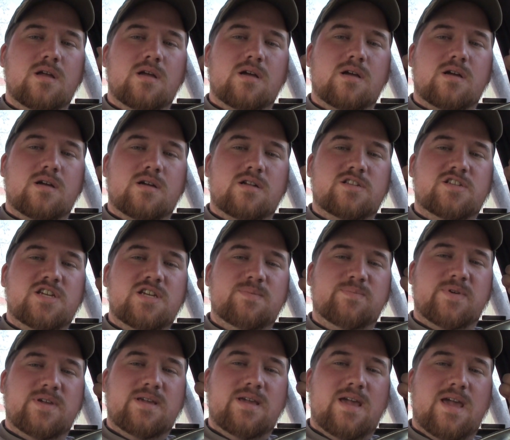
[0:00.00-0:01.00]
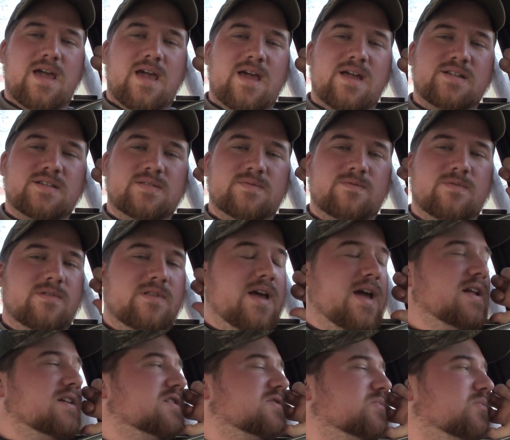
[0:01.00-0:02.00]
uh, GPS for
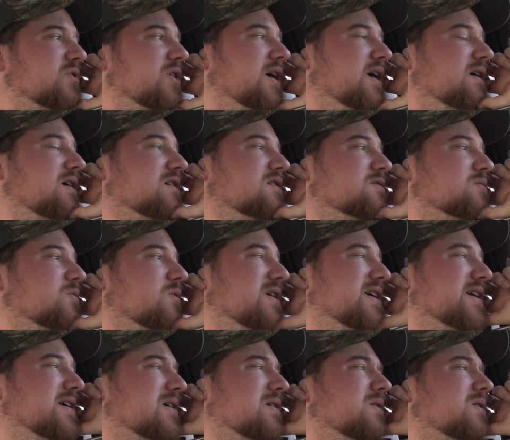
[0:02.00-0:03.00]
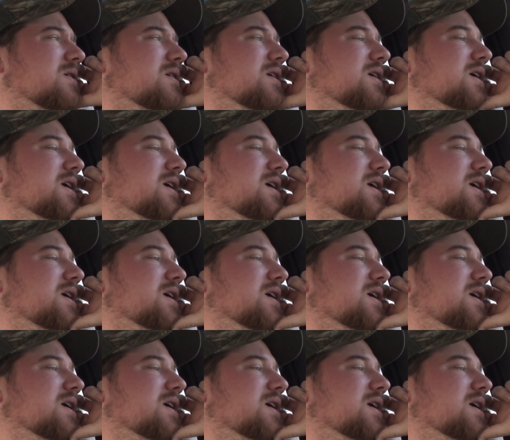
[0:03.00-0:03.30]
that sprayer as well